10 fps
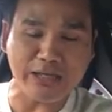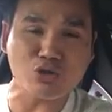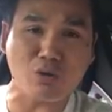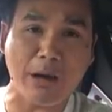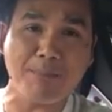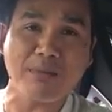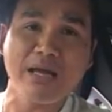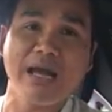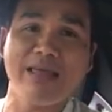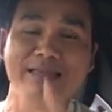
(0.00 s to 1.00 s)
script.
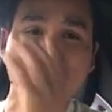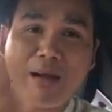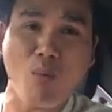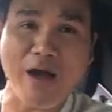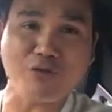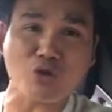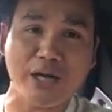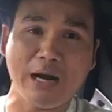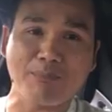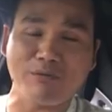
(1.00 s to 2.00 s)
And then my wife
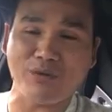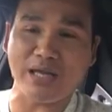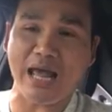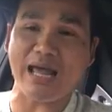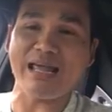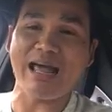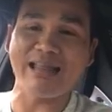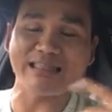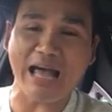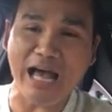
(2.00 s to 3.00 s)
trained up the VA,
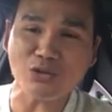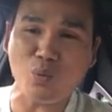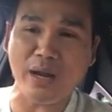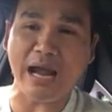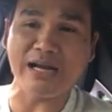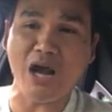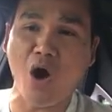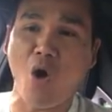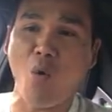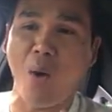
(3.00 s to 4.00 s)
and that's when I
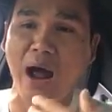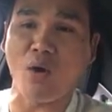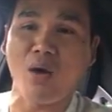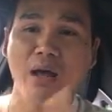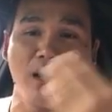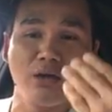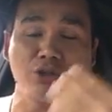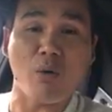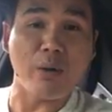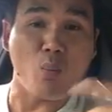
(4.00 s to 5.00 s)
know, oh wow,
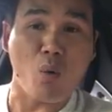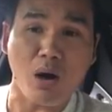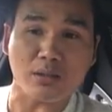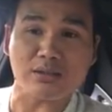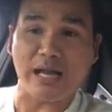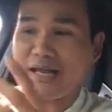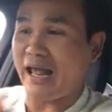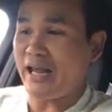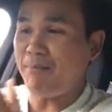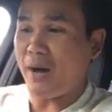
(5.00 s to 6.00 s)
so it works.
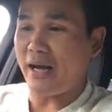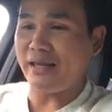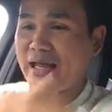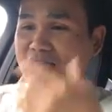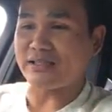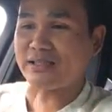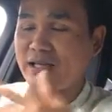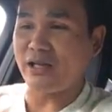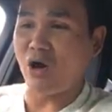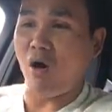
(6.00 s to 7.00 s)
Like, anybody that's,
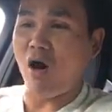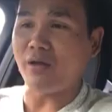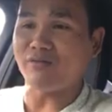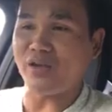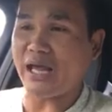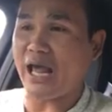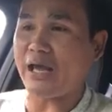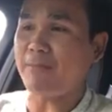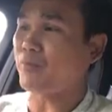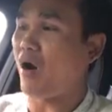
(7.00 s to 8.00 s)
all the
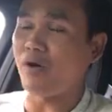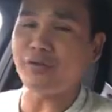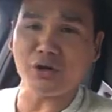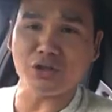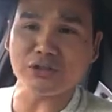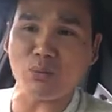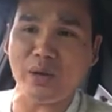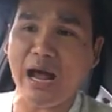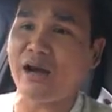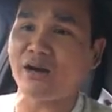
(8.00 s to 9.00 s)
VA, all the girls that
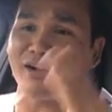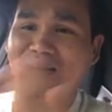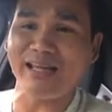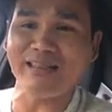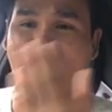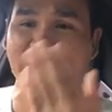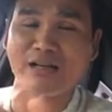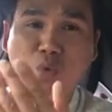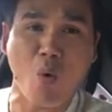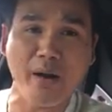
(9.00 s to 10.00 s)
we hire are in their
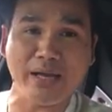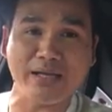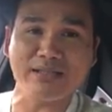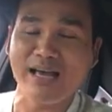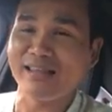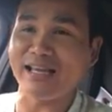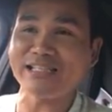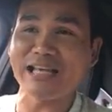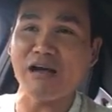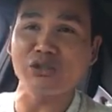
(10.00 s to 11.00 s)
like 20s. They
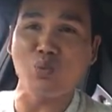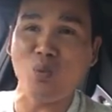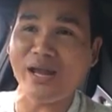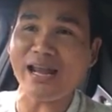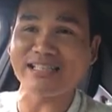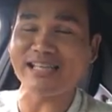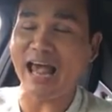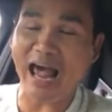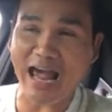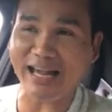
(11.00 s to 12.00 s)
sound sweet as
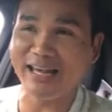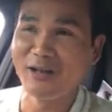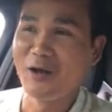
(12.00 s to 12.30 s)
heck,